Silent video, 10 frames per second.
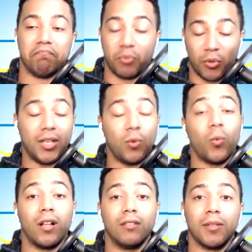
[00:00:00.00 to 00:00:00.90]
pretty
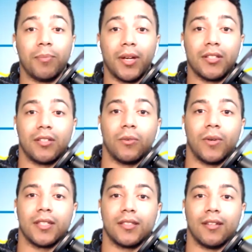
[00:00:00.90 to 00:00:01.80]
well compared to the
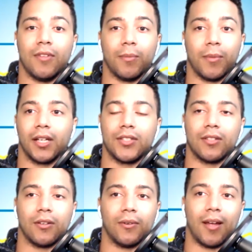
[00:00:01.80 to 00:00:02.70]
rest of the market.
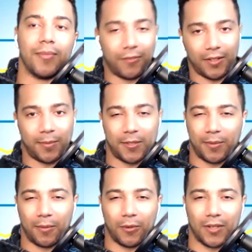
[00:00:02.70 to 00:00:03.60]
So I'm definitely going to be
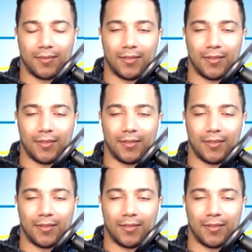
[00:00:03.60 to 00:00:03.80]
spending more